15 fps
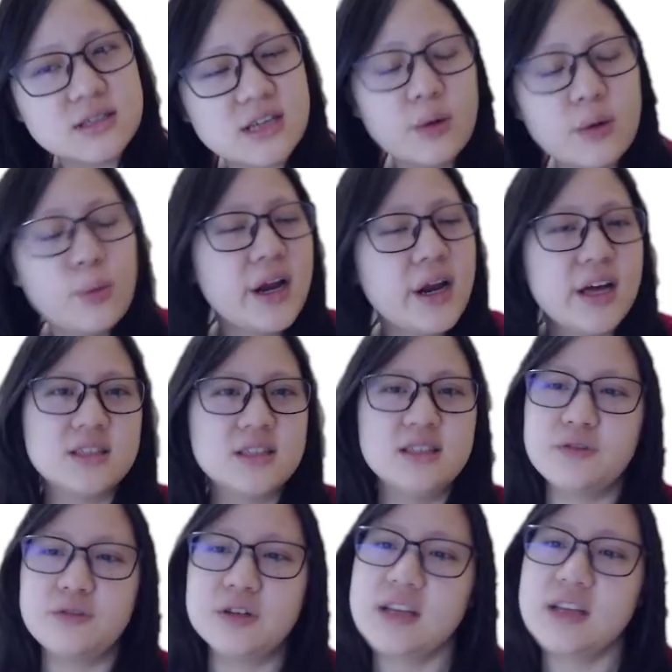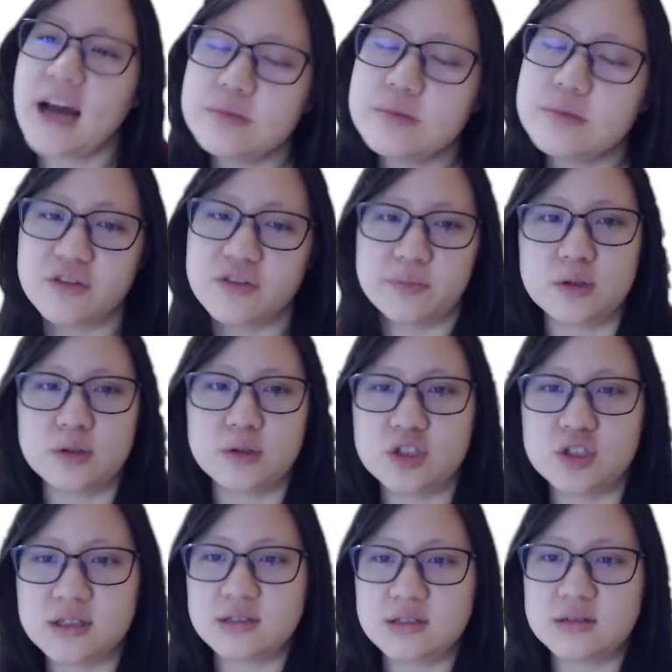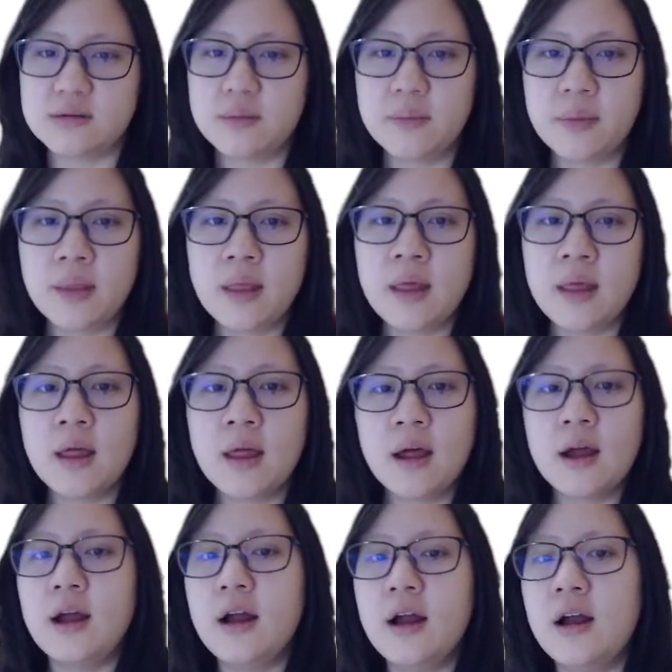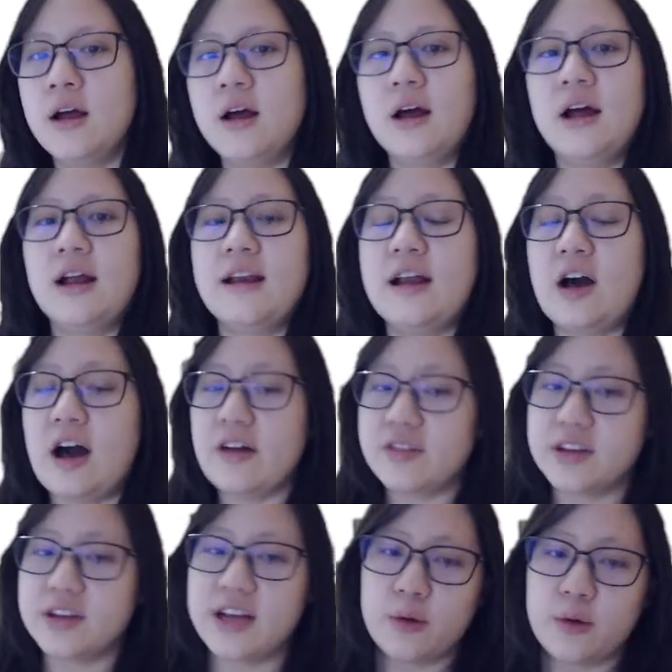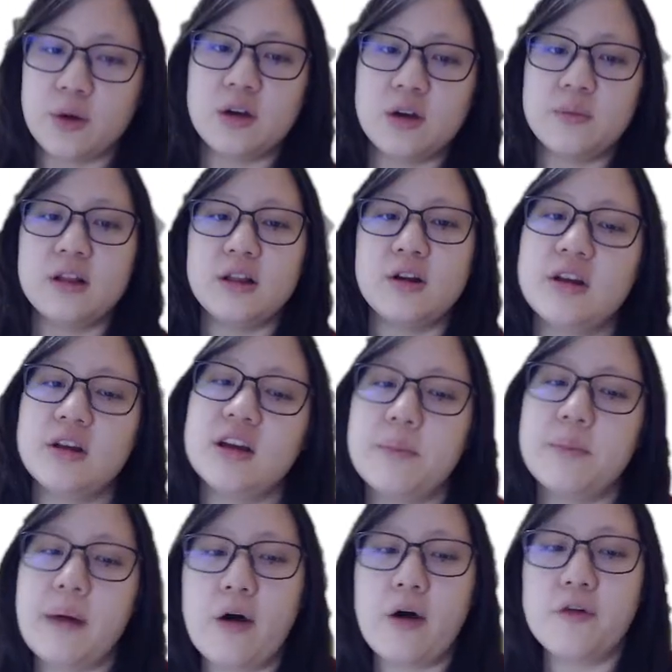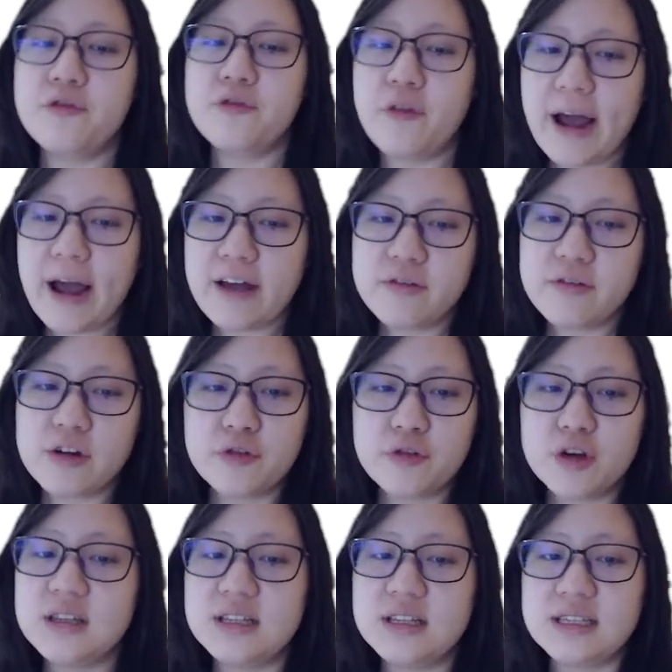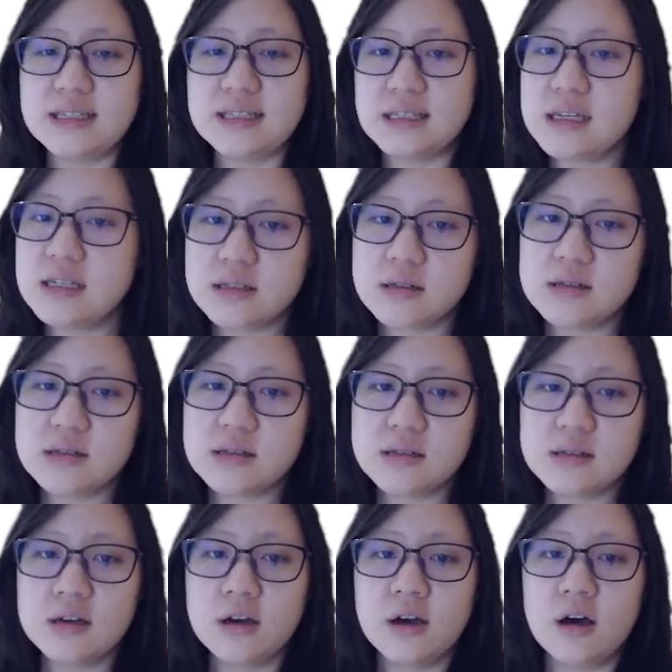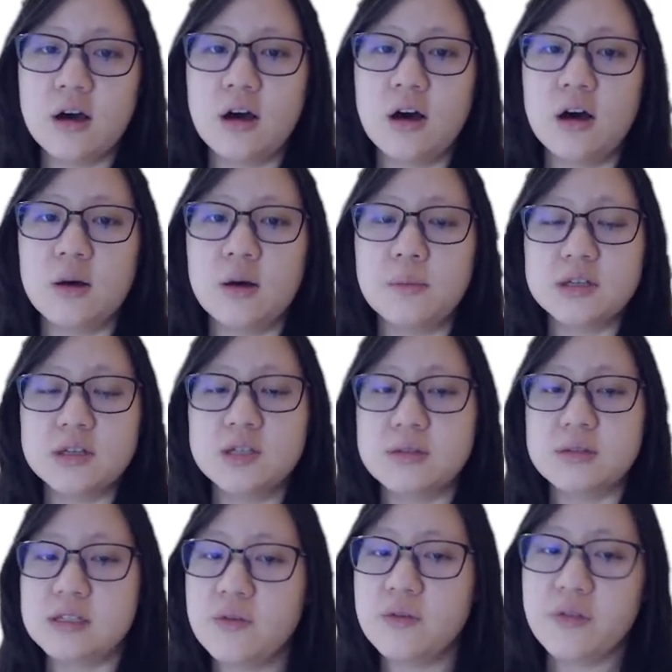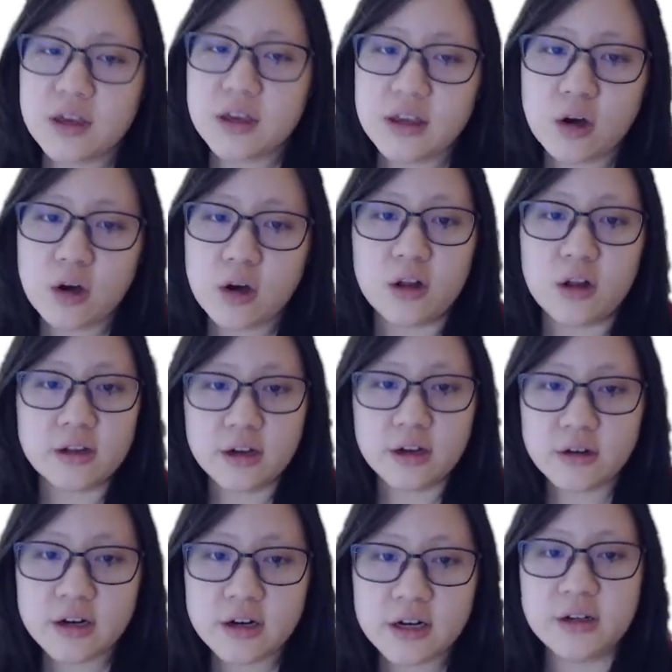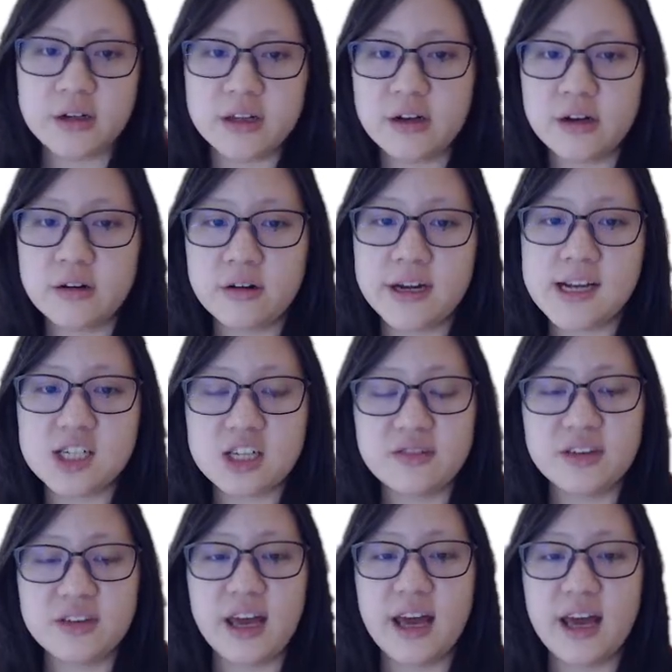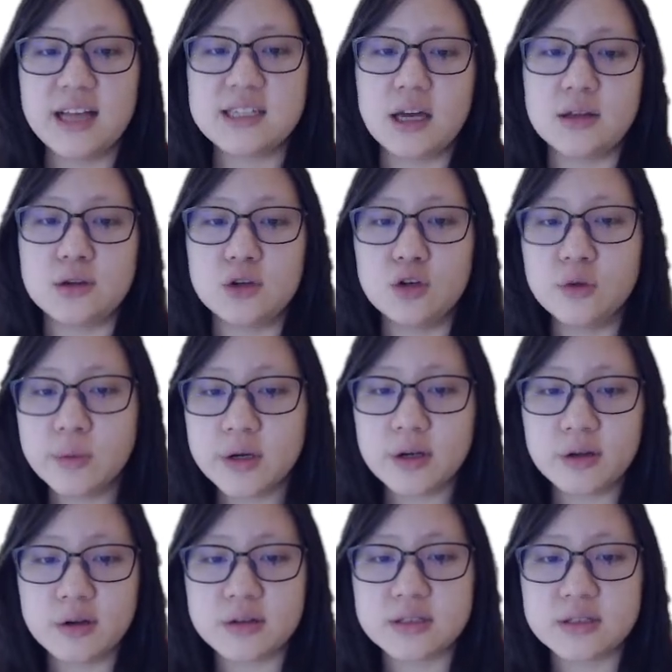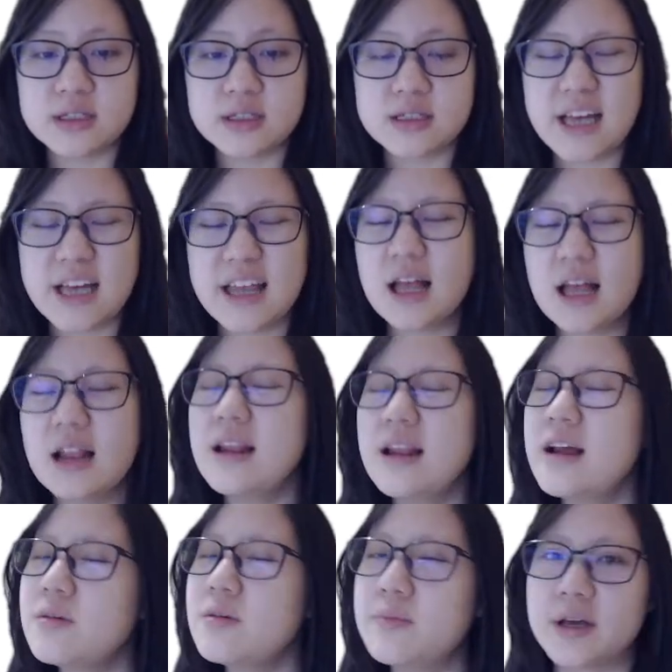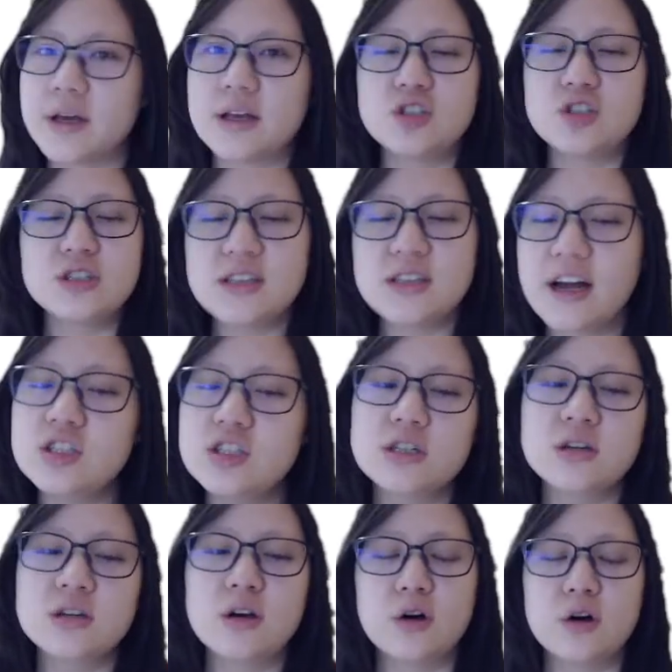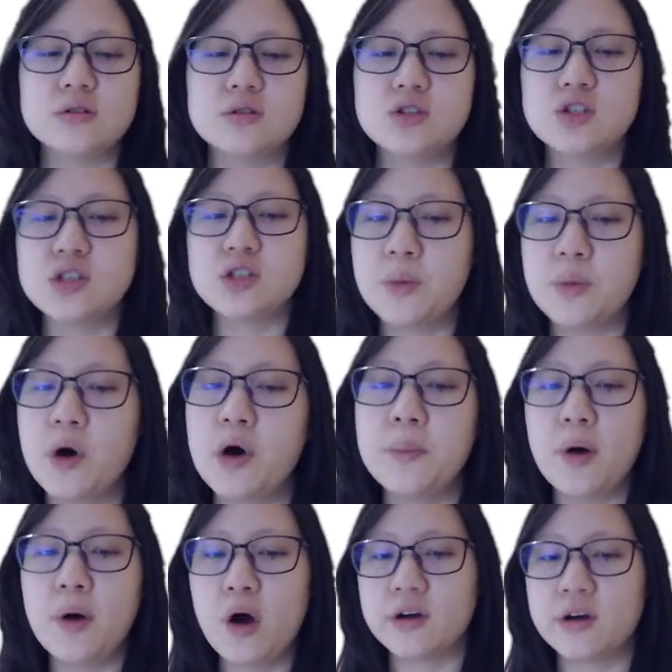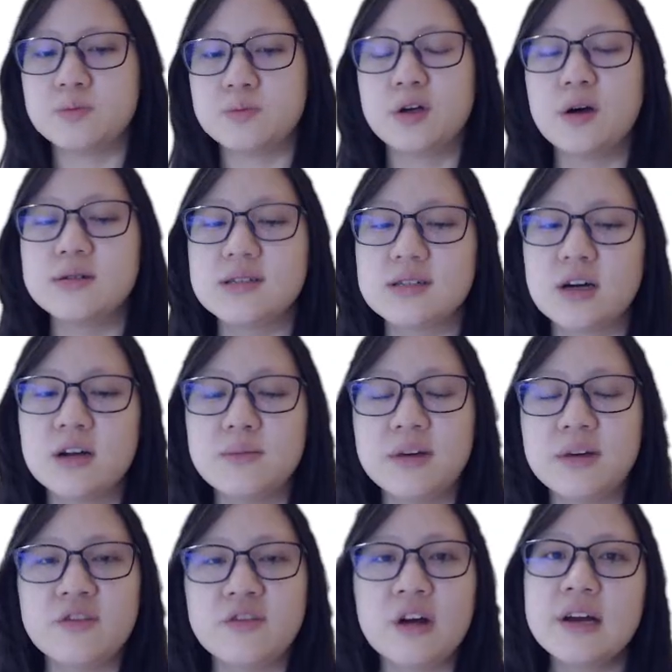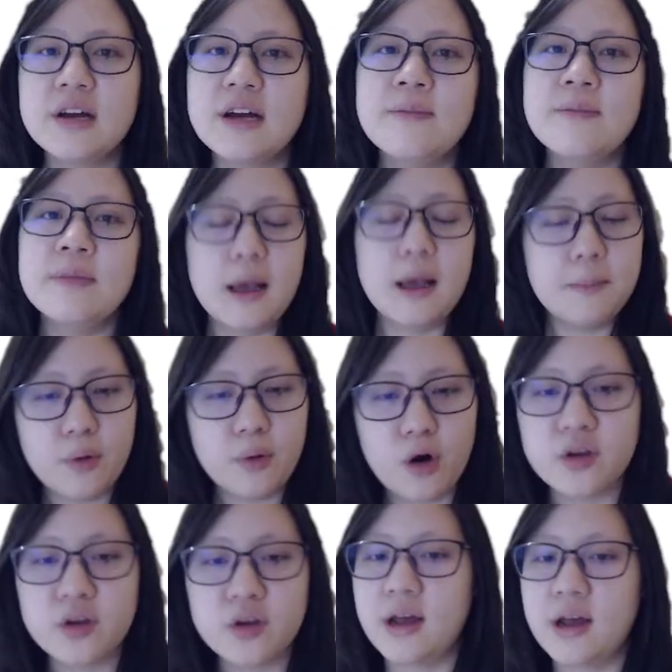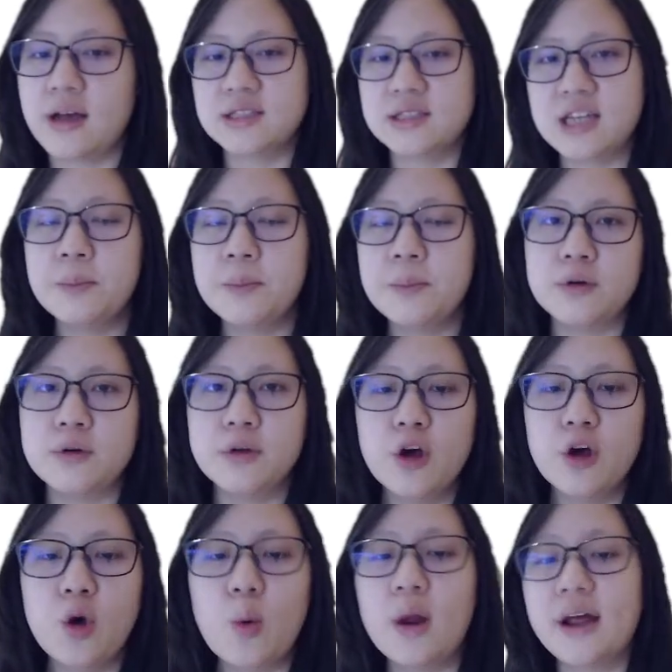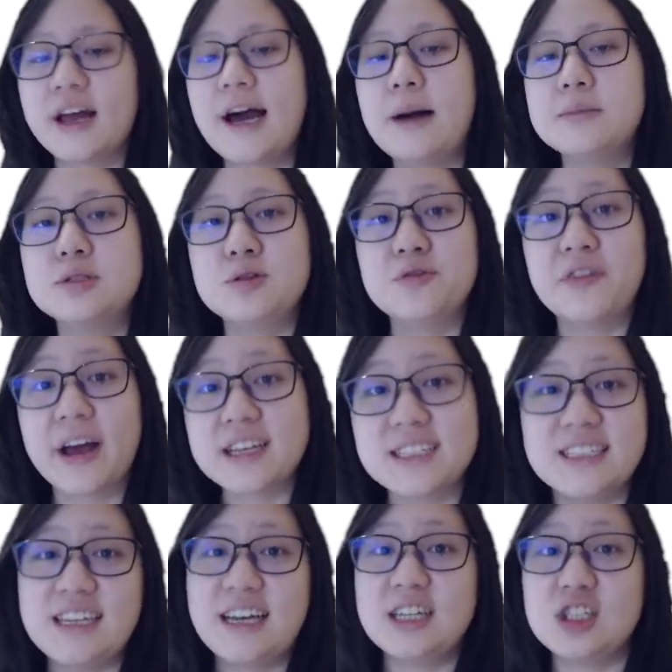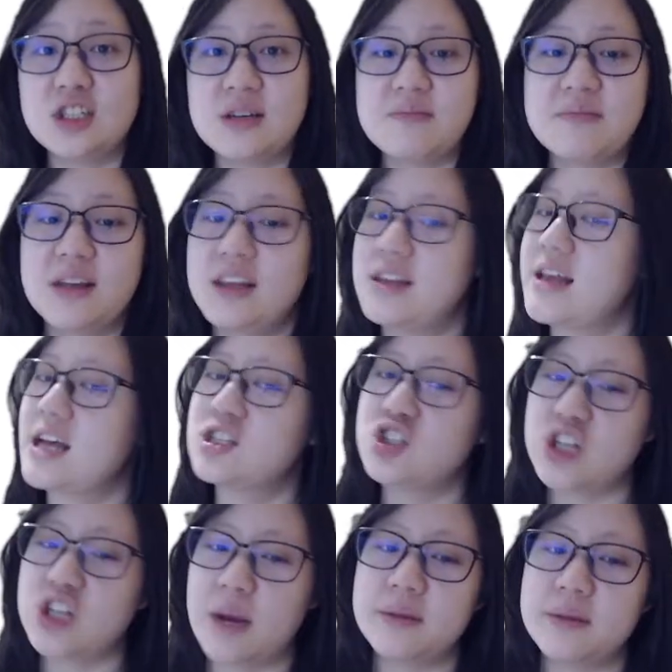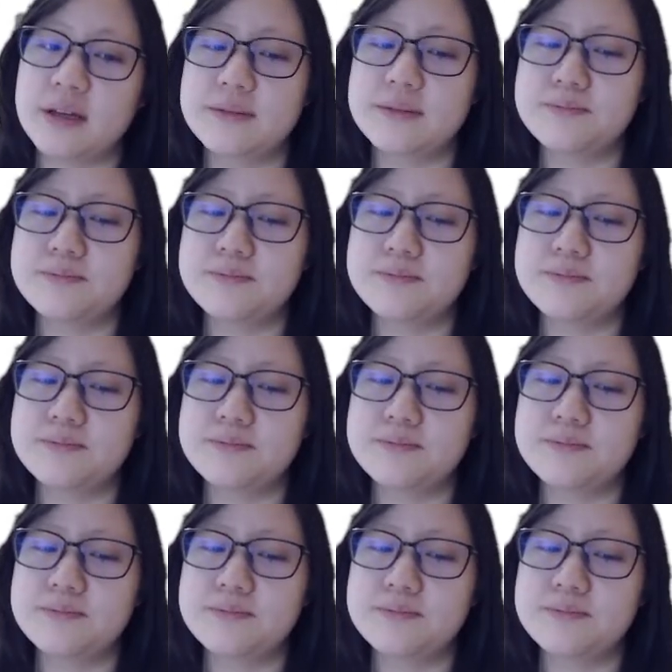and what are different types of pathogens. Now after that, we're going to be learning about five different diseases, um, specifically cholera, malaria, HIV AIDS, and tuberculosis, and a little bit just touching on smallpox because it's going to be a very important example when it comes to vaccination in the next chapter.